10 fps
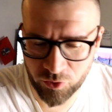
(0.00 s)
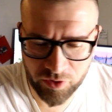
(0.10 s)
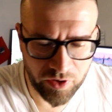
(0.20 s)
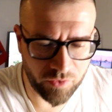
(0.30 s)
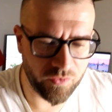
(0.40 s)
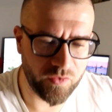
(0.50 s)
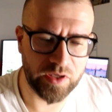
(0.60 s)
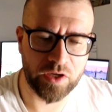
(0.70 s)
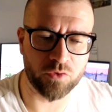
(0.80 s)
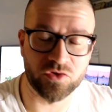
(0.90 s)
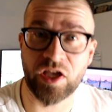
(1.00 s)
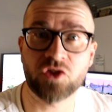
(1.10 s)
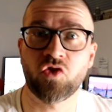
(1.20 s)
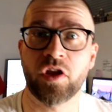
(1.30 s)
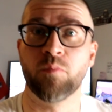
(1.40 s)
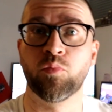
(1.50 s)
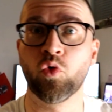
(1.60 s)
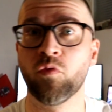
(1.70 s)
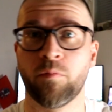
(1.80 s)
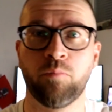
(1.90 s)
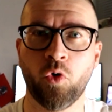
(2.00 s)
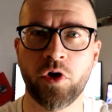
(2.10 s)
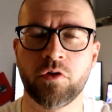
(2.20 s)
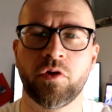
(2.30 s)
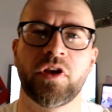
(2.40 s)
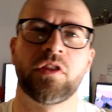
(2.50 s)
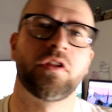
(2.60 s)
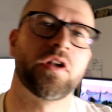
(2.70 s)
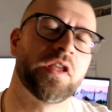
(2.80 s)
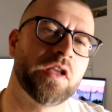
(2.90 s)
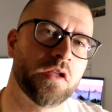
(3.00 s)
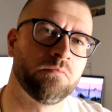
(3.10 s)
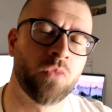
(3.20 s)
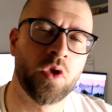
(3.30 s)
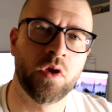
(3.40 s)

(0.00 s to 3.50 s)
ordinary videos, not trying to prove a point or anything like that,